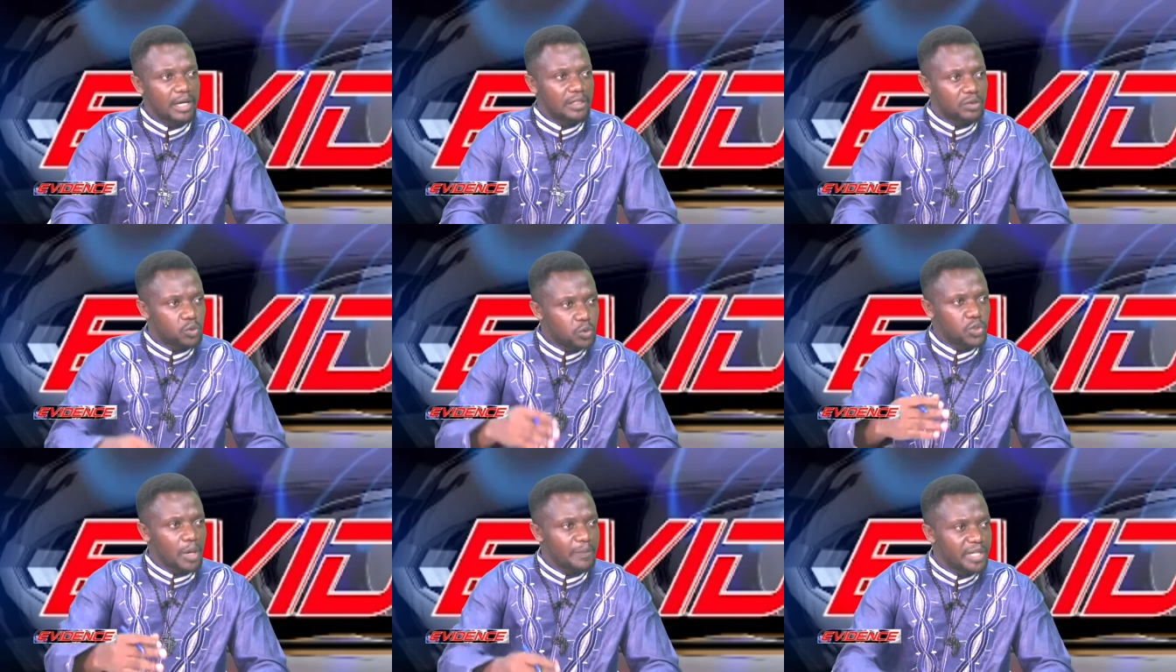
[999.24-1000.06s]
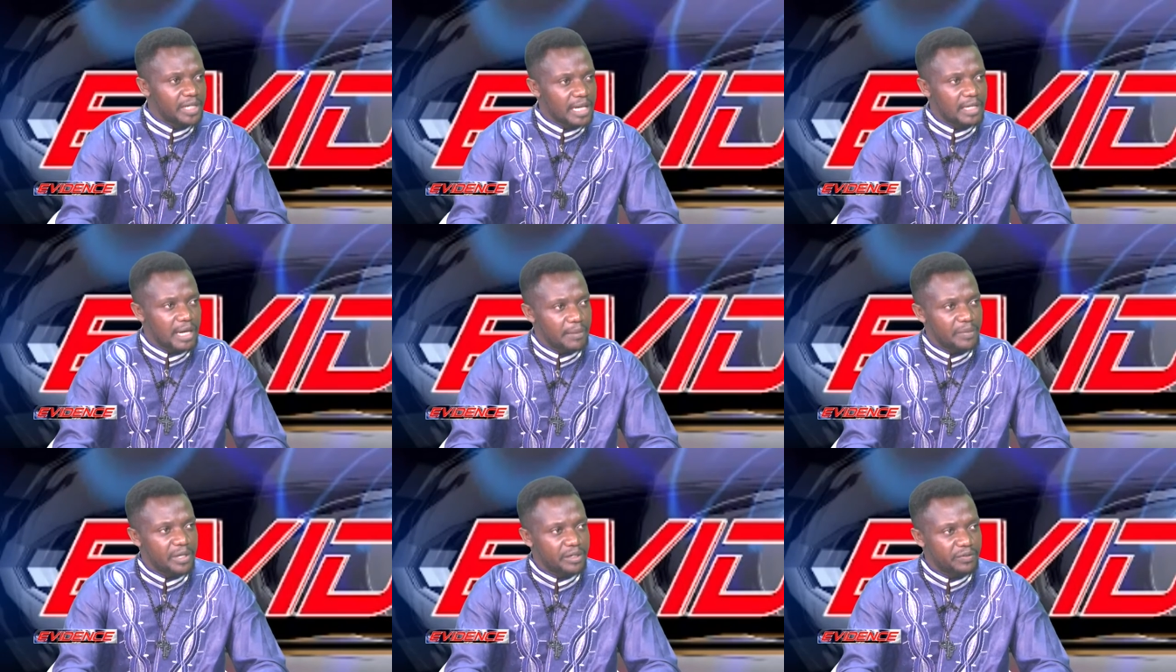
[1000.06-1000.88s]
do something that can
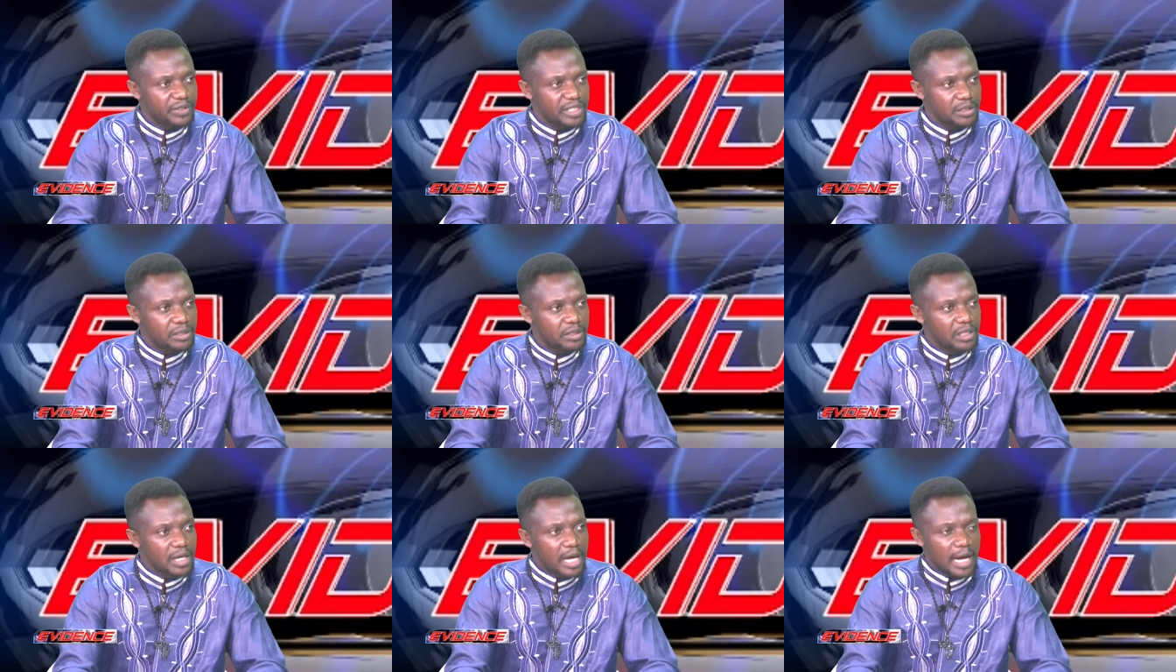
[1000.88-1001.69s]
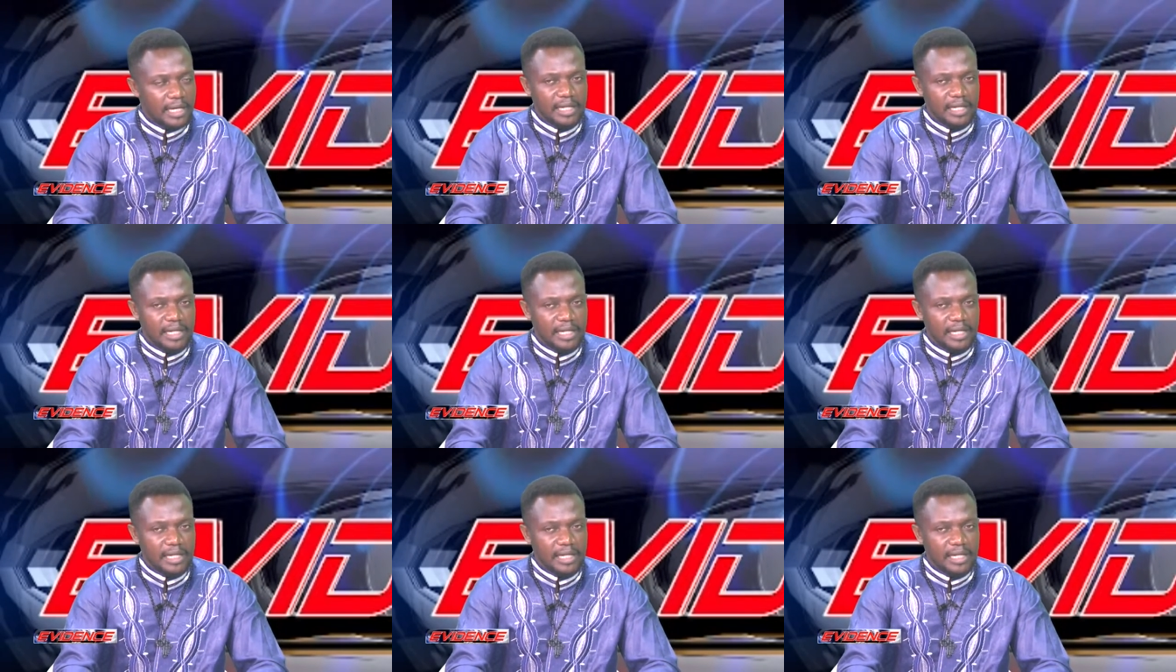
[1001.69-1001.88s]
be referenced, and